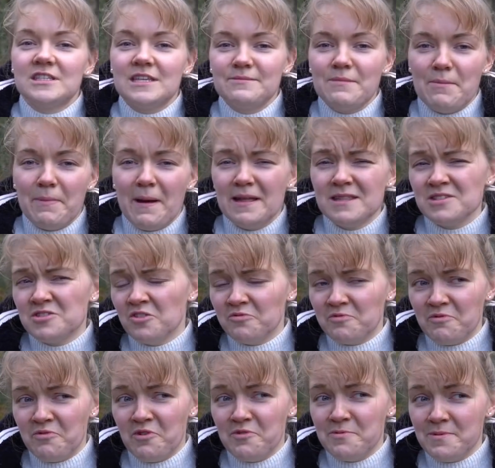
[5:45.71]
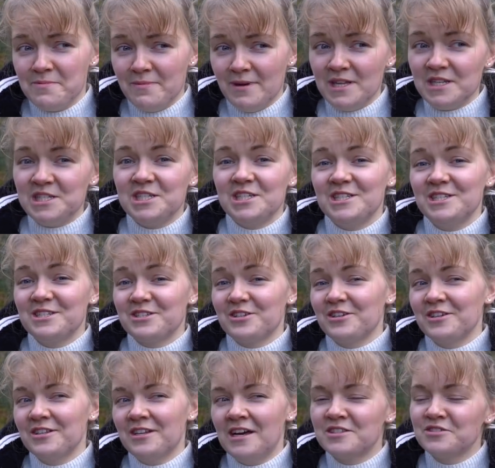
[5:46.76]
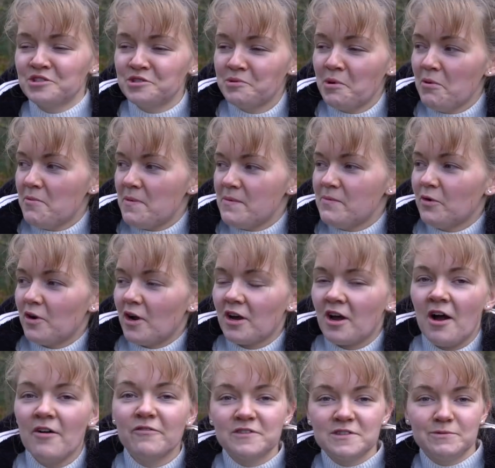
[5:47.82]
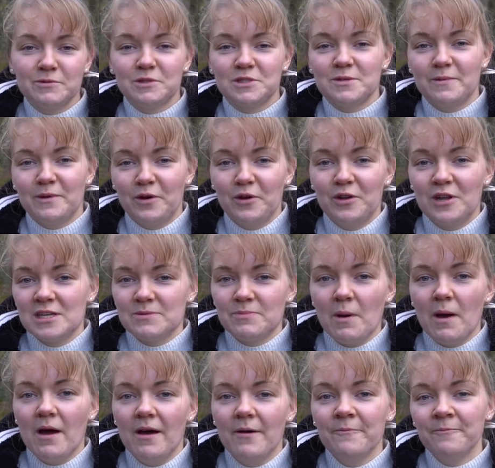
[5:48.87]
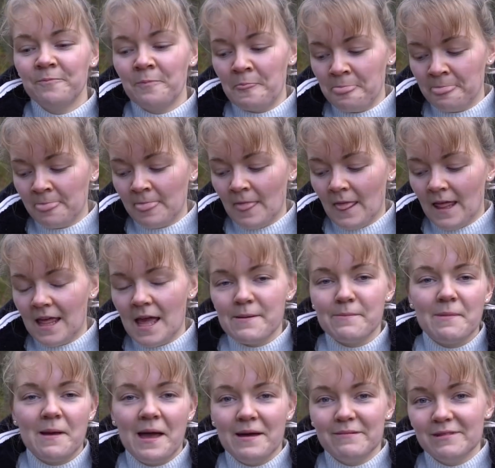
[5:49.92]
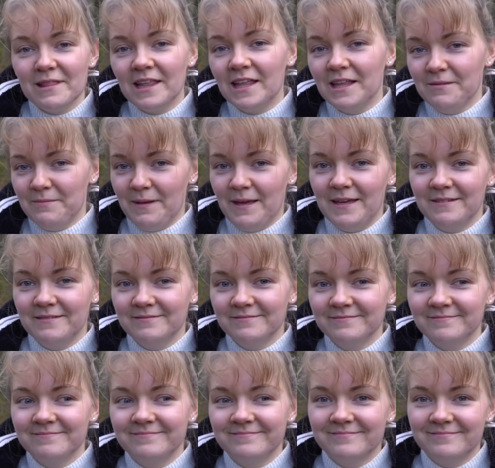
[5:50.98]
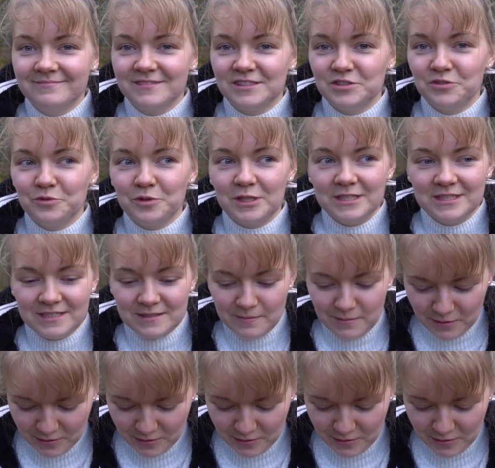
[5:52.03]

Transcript: take my pants off before putting my jeans on. I don't know what would be more uncomfortable, to be honest, but yeah, I'm a little bit soaking, to be